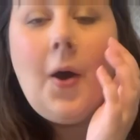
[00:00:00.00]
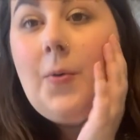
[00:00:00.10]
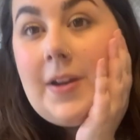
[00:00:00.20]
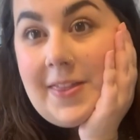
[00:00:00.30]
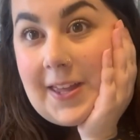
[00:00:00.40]
I
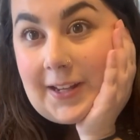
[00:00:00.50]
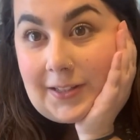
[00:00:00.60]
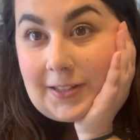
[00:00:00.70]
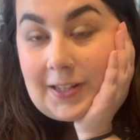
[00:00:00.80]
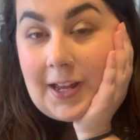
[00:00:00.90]
wanna
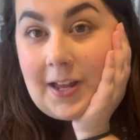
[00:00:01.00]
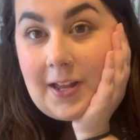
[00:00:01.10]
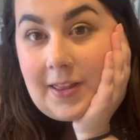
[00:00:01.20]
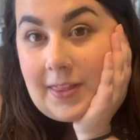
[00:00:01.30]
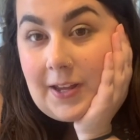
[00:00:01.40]
thanks
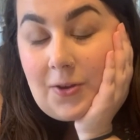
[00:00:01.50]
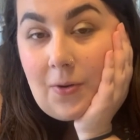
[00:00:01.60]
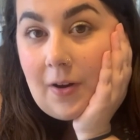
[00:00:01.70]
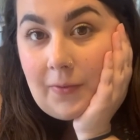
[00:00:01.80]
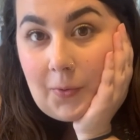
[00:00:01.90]
Thank you
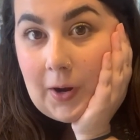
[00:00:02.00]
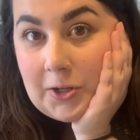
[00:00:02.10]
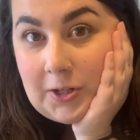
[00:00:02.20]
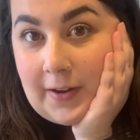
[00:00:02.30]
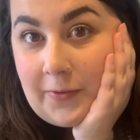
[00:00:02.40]
all for watching.